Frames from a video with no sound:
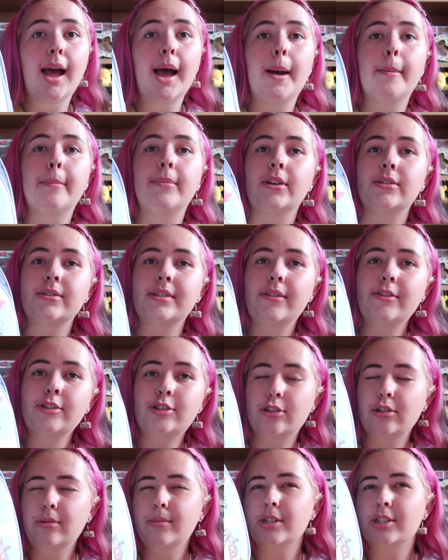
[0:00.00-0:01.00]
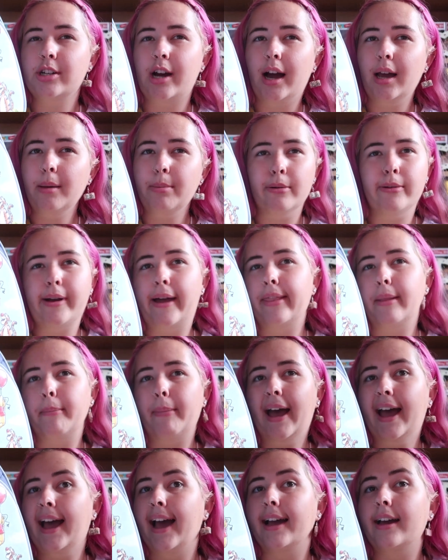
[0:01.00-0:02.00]
But there was never too much hype around the
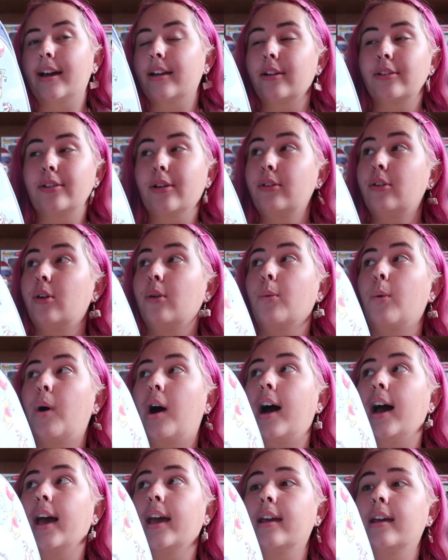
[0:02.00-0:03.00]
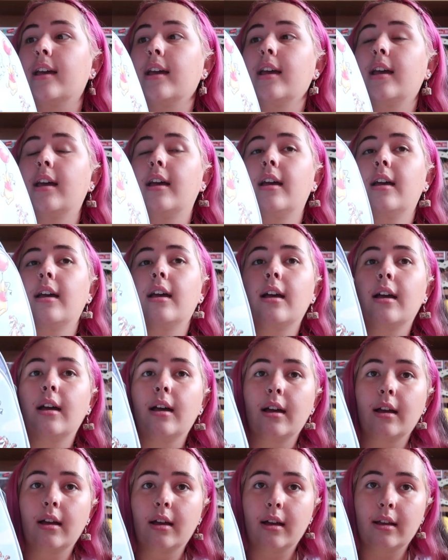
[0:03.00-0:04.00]
bag, and I don't know why.
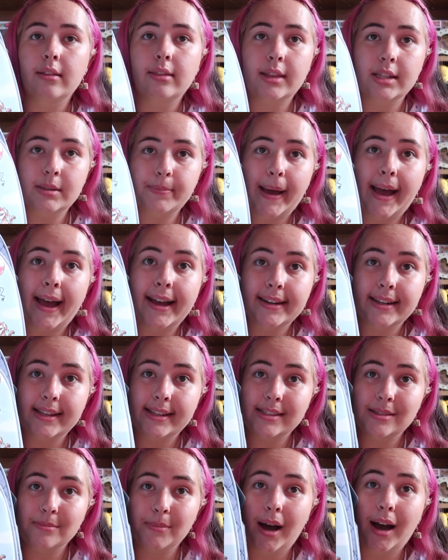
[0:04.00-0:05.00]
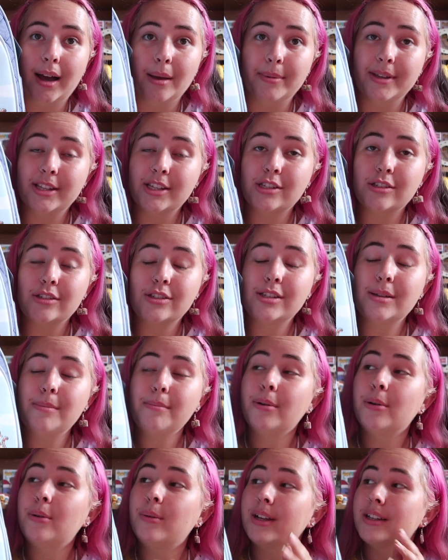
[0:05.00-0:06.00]
This bag needs some hype. It's
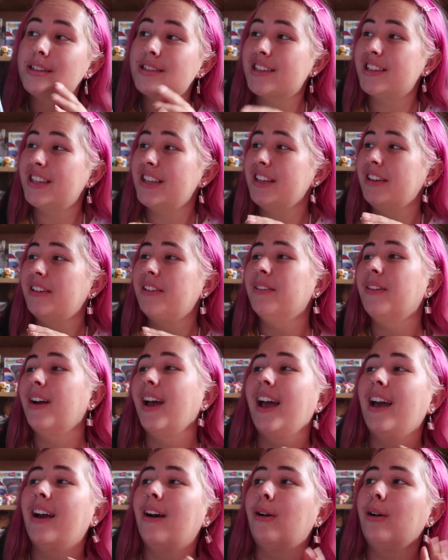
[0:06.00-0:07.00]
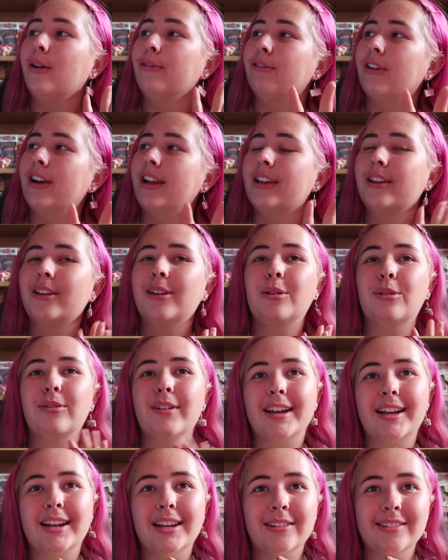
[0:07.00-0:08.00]
simple, it's cute. It'll look really cute with
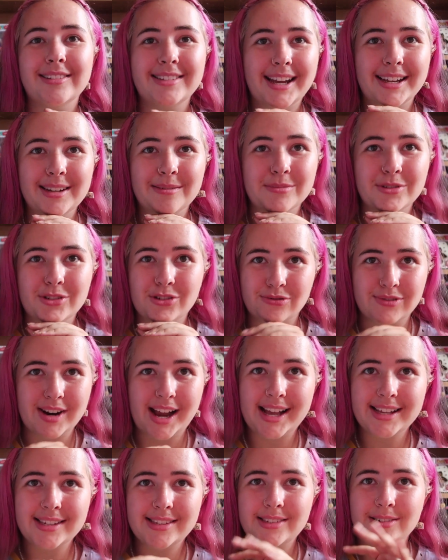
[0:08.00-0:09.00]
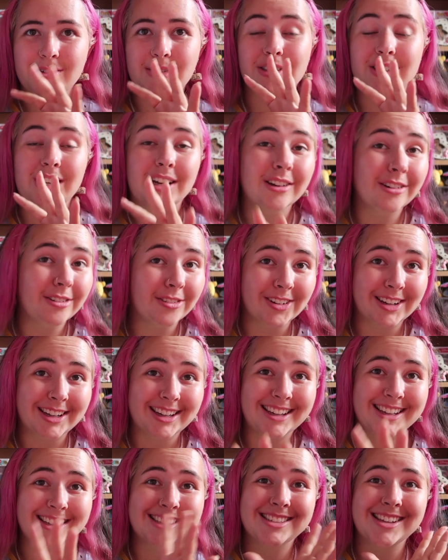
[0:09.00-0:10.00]
like a little denim dress or
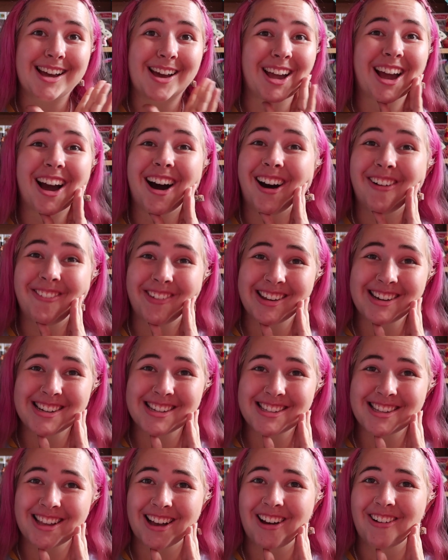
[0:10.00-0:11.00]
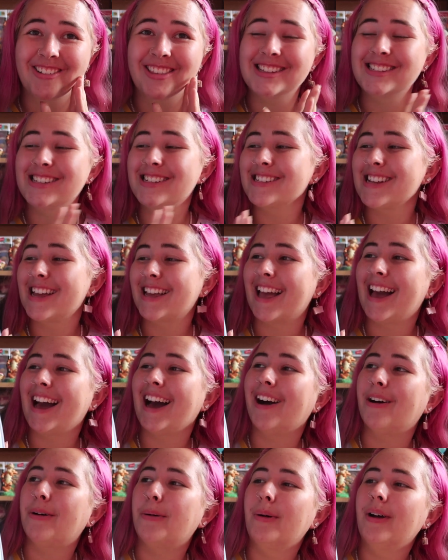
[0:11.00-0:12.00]
dungarees. I can't wait to style this and take it
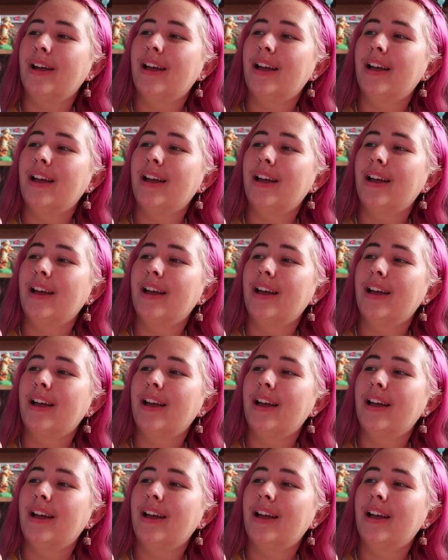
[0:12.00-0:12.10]
out.